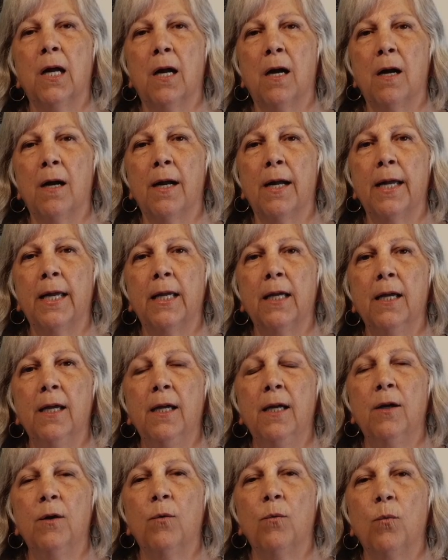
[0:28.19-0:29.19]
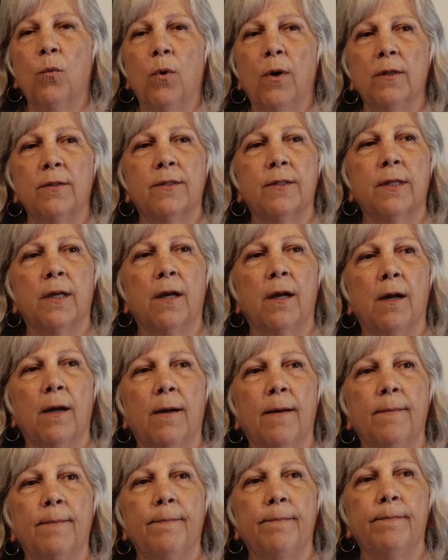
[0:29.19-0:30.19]
I was
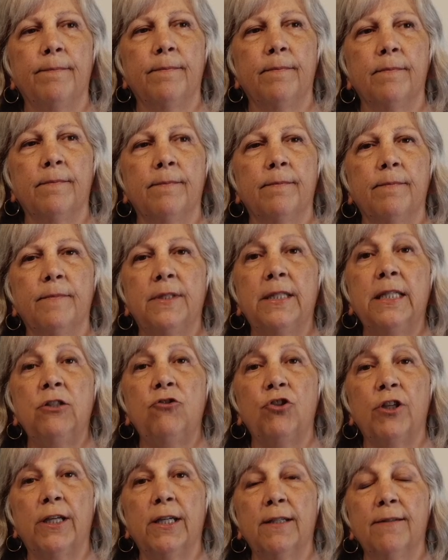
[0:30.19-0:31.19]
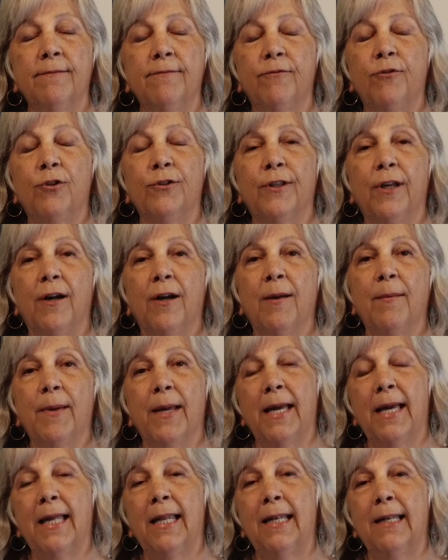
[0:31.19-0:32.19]
teaching full-time
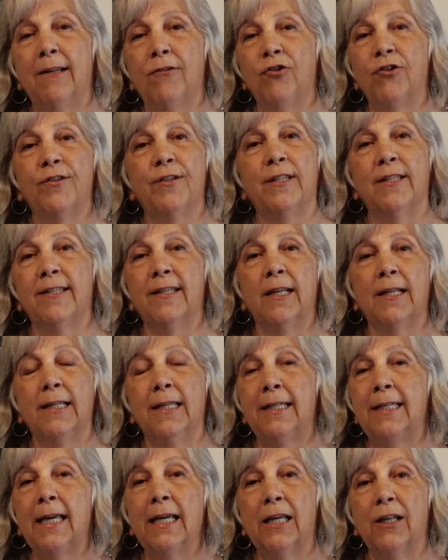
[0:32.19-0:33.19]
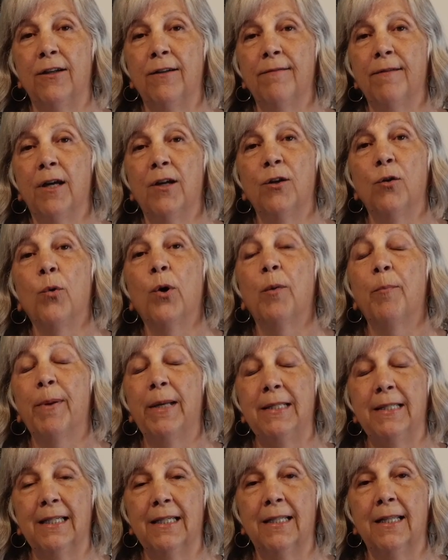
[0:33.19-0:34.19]
and just decided to take an oil
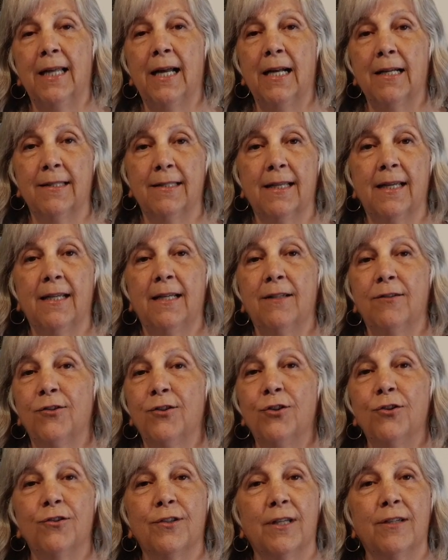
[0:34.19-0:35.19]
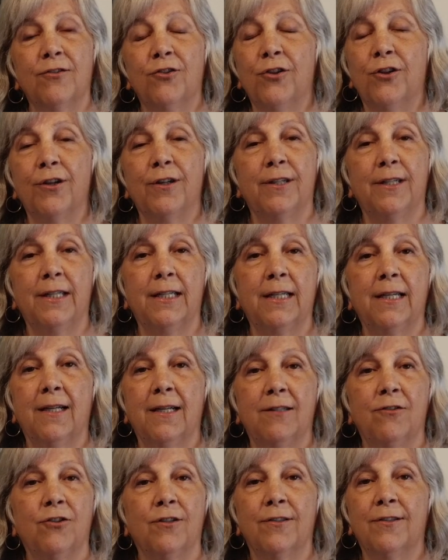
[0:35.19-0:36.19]
painting class. And as soon as I started it,
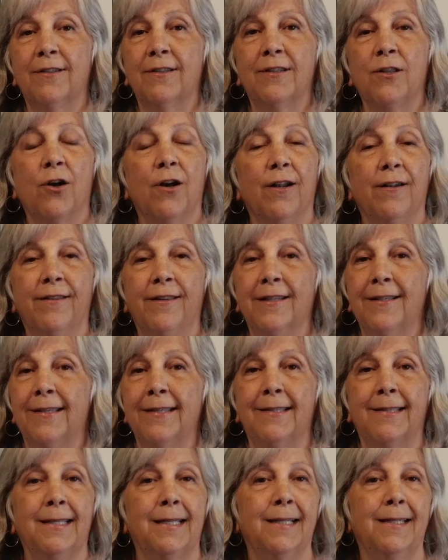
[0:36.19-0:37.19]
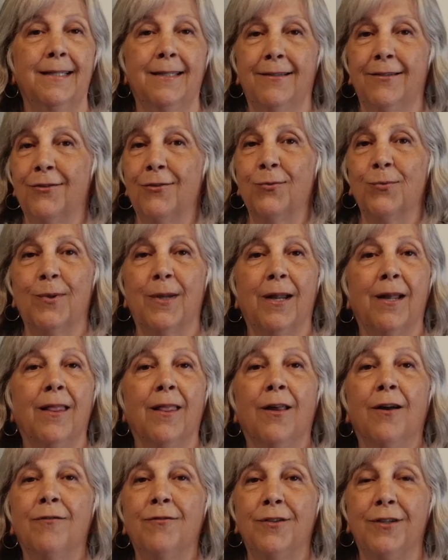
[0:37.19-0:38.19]
I just thought, this is it. This is what I
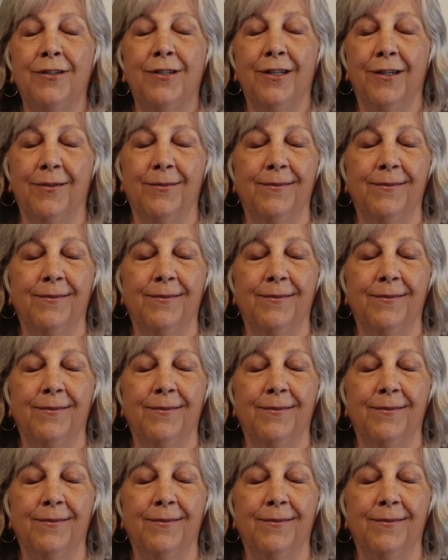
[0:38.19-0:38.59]
love to do.